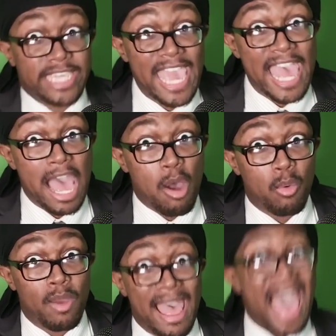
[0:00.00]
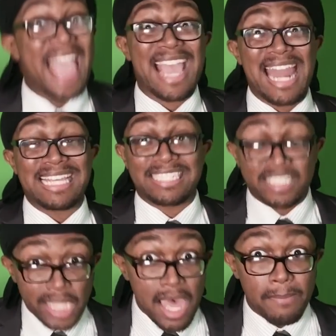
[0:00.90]
cow, I got a
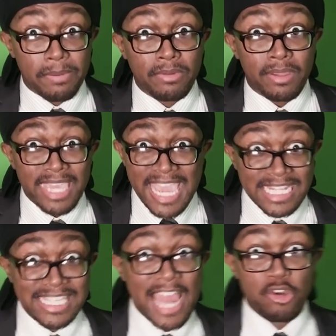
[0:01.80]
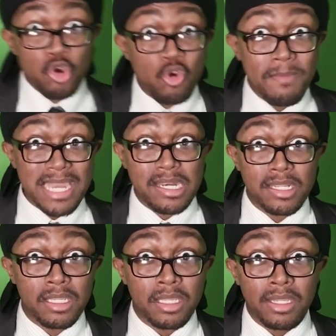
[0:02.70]
sub. He has that Neumann?
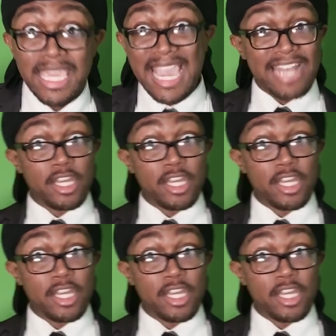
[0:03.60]
He got the